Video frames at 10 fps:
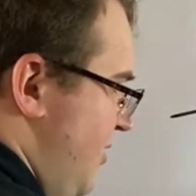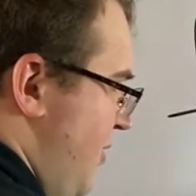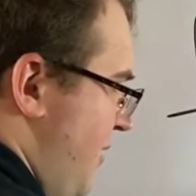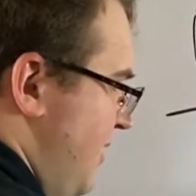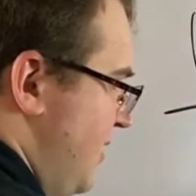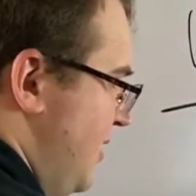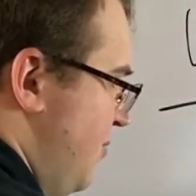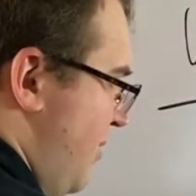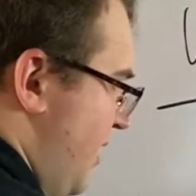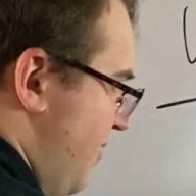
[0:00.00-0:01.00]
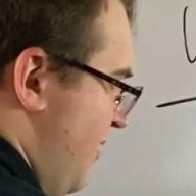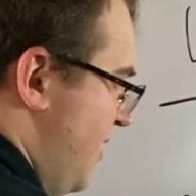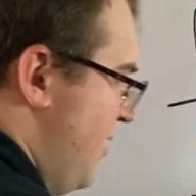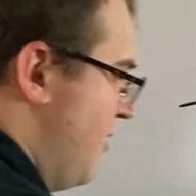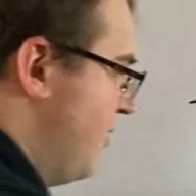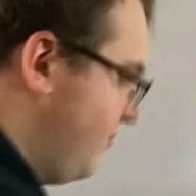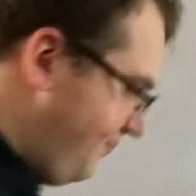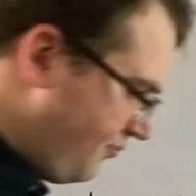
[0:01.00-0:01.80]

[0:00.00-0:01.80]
going into this bucket right here,